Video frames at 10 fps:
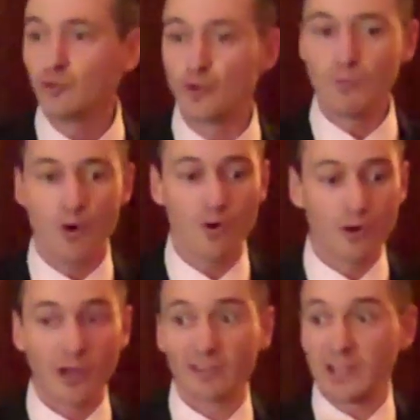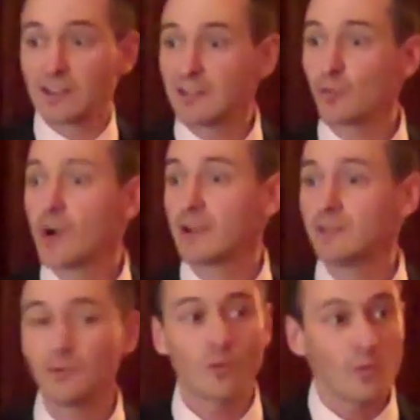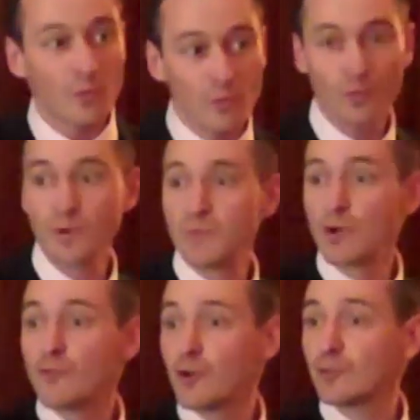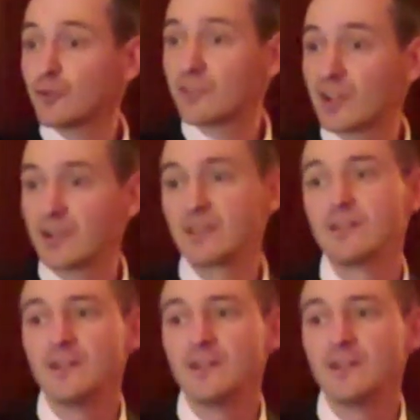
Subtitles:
the more extracted wine will be over the series.